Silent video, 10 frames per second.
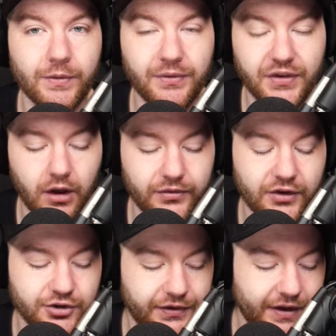themselves,
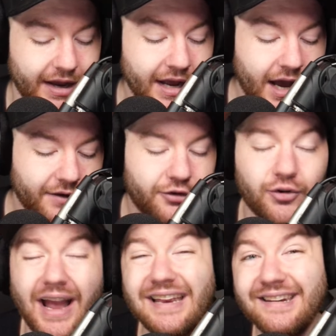I should say, to
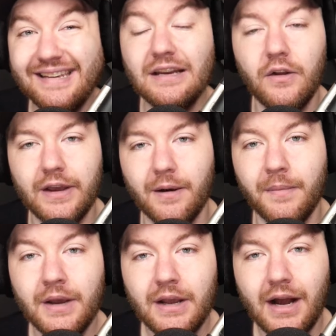try and deal
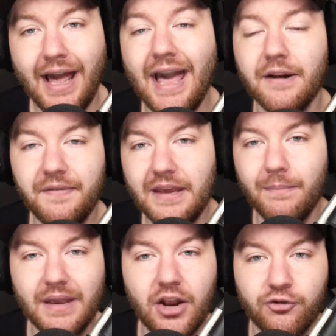him ahead of the
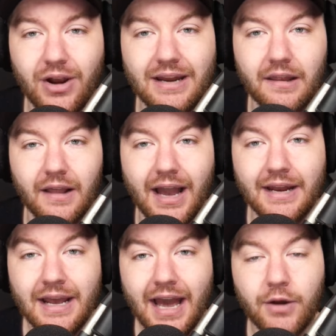NBA trade
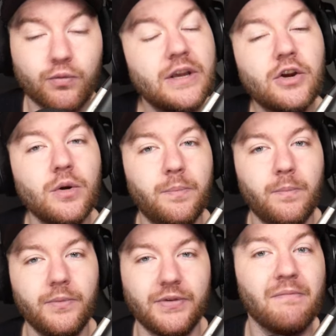deadline and recoup
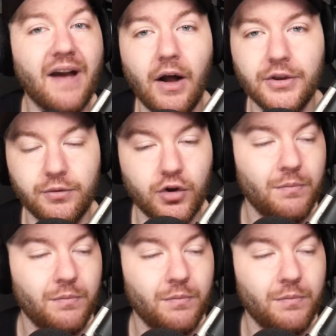some value.